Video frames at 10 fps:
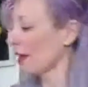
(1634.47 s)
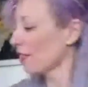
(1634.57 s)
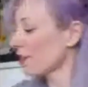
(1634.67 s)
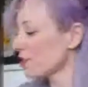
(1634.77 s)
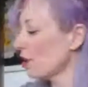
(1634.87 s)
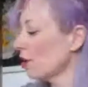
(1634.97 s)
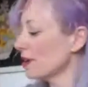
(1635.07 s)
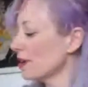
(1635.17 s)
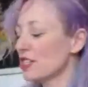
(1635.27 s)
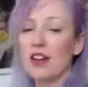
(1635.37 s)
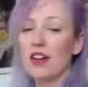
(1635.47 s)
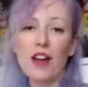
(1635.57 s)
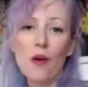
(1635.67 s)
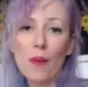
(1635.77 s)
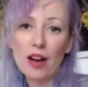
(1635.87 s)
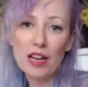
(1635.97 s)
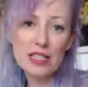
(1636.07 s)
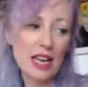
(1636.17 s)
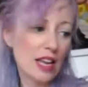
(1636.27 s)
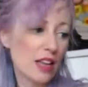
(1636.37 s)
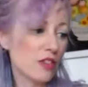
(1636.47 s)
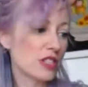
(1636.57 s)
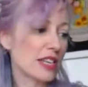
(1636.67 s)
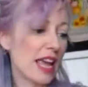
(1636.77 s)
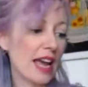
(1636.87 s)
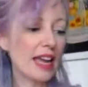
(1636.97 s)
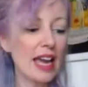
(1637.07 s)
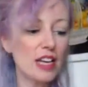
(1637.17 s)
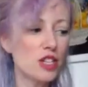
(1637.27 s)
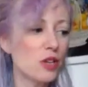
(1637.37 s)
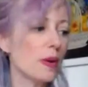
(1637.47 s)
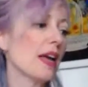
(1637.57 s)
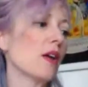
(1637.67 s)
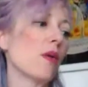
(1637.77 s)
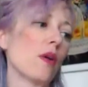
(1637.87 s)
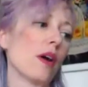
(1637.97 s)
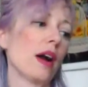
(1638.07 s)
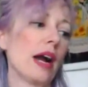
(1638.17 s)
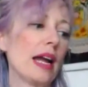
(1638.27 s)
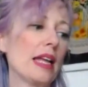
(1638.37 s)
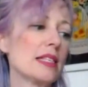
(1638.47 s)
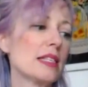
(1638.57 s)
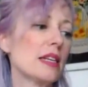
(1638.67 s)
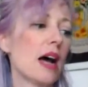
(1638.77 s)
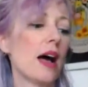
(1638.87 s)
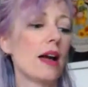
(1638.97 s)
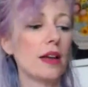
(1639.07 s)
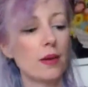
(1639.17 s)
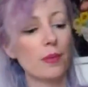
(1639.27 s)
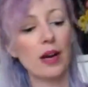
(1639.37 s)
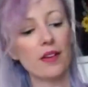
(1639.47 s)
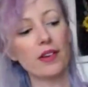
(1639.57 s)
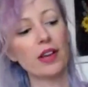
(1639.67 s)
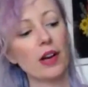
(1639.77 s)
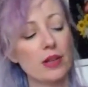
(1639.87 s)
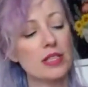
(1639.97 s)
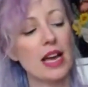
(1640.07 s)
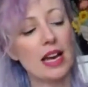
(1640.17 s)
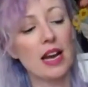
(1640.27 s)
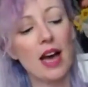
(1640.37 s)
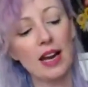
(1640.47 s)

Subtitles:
there's a whole bunch of stuff I don't wear because I either just can't get to it, or it's not, whatever, you know, it's like not